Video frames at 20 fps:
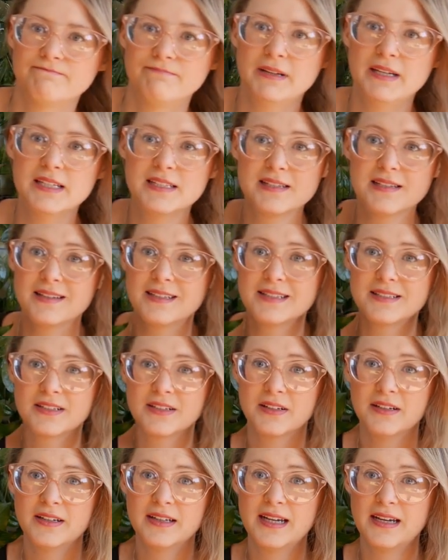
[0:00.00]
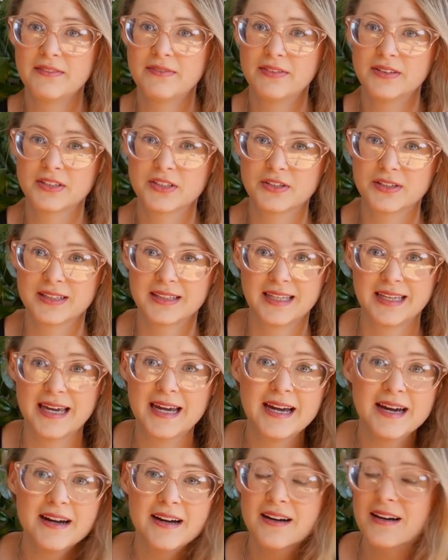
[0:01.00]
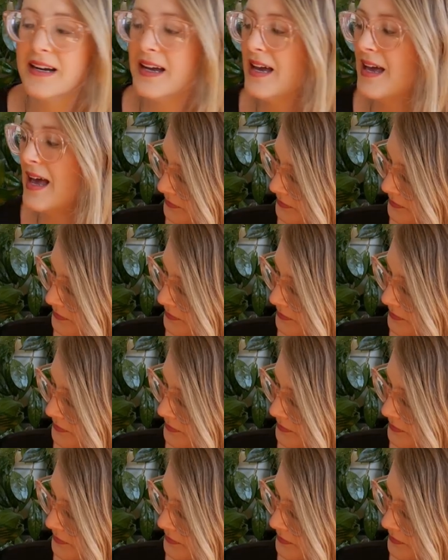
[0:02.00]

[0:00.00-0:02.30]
peace lilies are good at filtering the air.